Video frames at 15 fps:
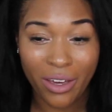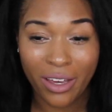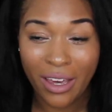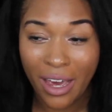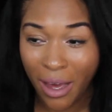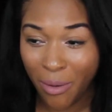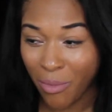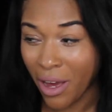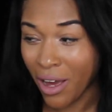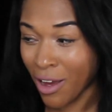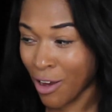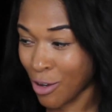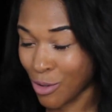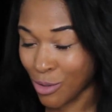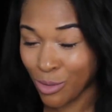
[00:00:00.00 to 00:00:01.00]
and got my
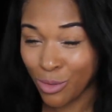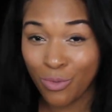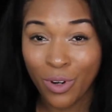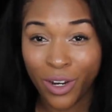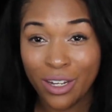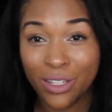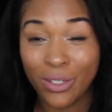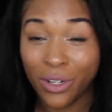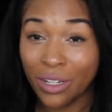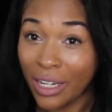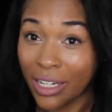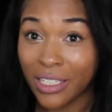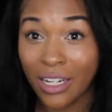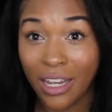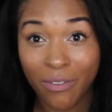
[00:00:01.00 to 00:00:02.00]
uncle's razor and
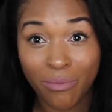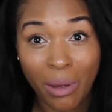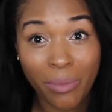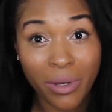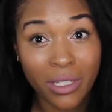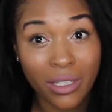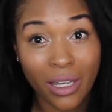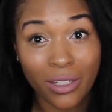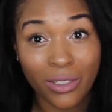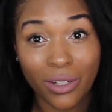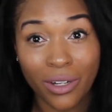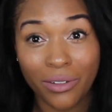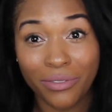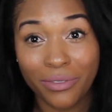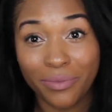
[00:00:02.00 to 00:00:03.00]
I shaved my mustache
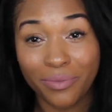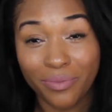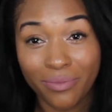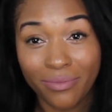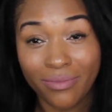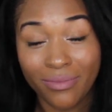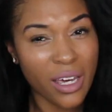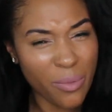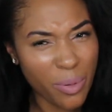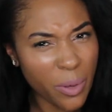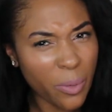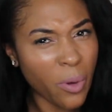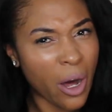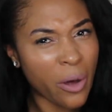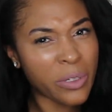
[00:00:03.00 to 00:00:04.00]
off. And
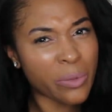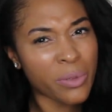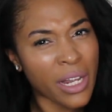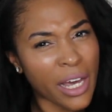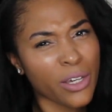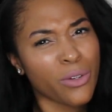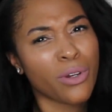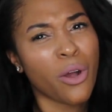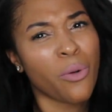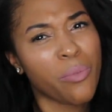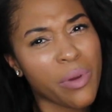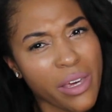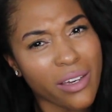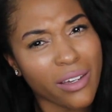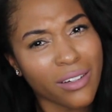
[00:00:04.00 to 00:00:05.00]
people would always be like, you know,
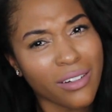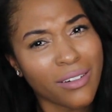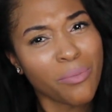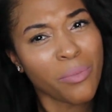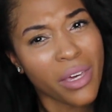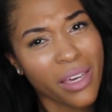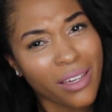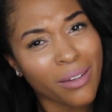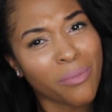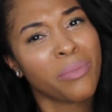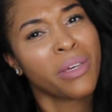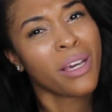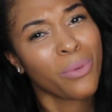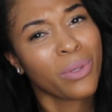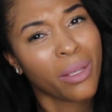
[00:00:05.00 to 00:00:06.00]
Mia
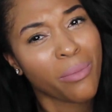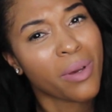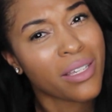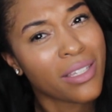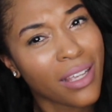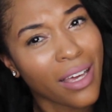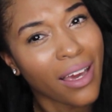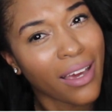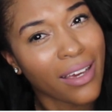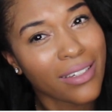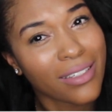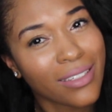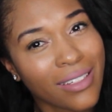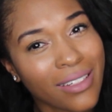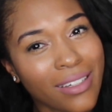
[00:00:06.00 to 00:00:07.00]
with the
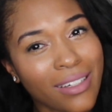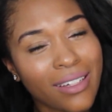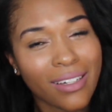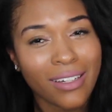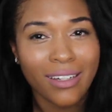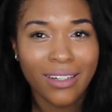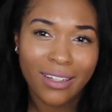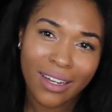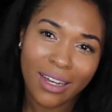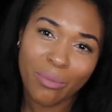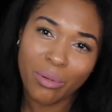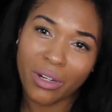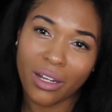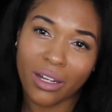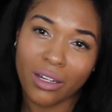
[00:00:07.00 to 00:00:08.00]
mustache. And
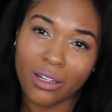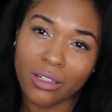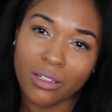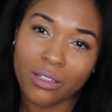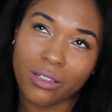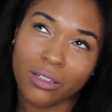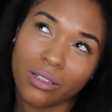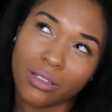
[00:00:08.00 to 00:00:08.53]
I'd be like,